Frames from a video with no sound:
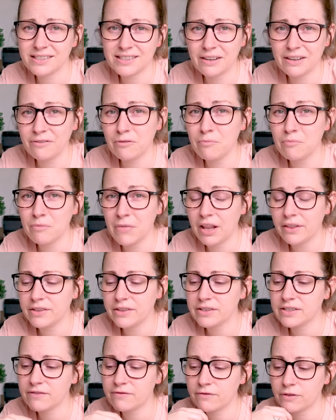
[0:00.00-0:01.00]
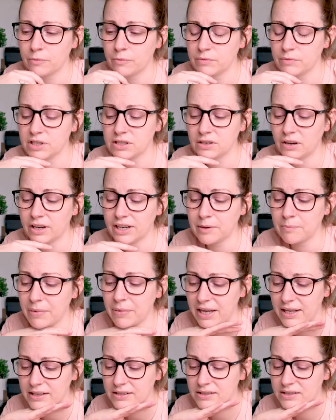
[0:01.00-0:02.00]
seven months from designing
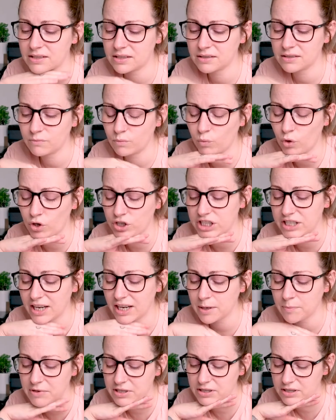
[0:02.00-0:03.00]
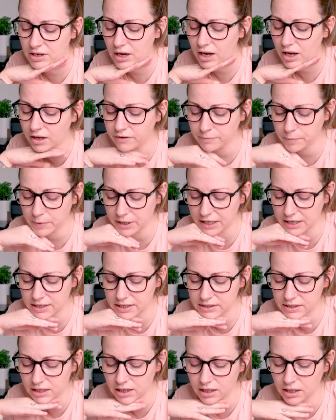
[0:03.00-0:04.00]
pins and washi tape and stuff,
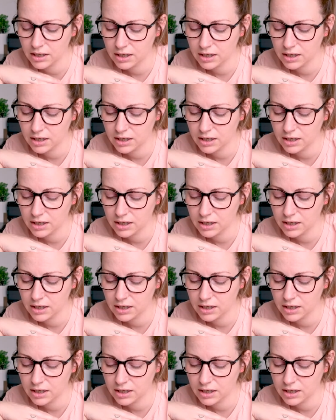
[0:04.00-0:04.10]
because